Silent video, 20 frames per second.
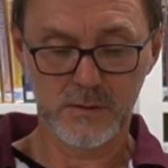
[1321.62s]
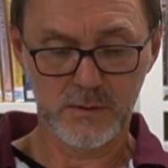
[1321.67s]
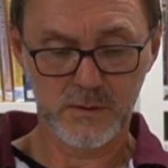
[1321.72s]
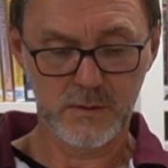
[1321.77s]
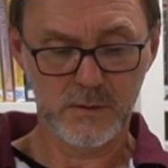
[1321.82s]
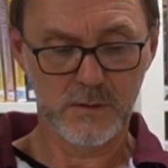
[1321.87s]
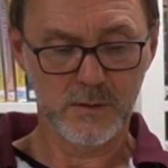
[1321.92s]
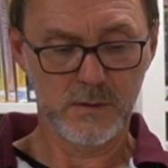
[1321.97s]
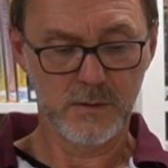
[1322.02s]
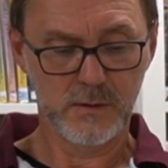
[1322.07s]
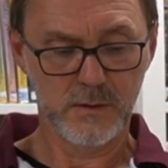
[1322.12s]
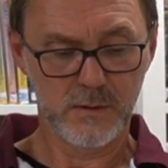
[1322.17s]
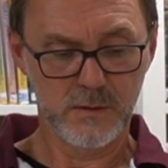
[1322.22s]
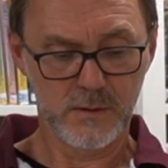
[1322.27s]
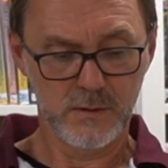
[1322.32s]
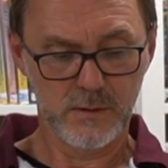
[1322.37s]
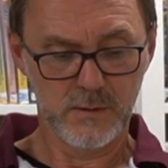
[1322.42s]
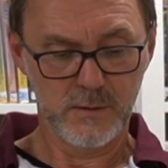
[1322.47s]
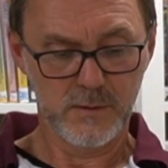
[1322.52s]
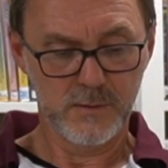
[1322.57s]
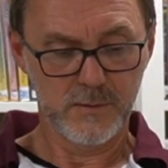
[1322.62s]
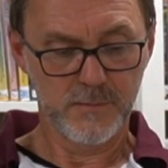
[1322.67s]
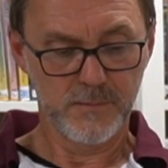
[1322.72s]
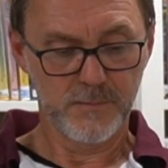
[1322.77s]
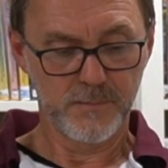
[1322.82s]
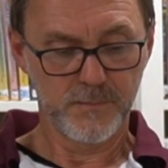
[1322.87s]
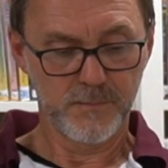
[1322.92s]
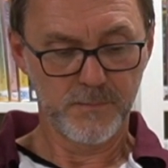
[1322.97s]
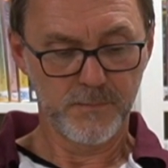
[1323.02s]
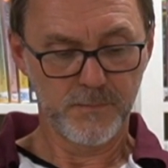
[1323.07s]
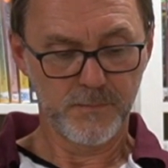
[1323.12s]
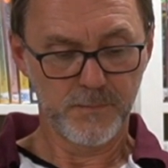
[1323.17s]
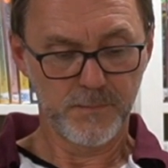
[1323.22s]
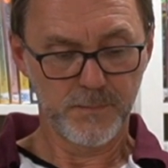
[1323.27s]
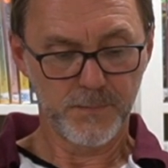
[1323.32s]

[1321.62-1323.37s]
Nothing is said.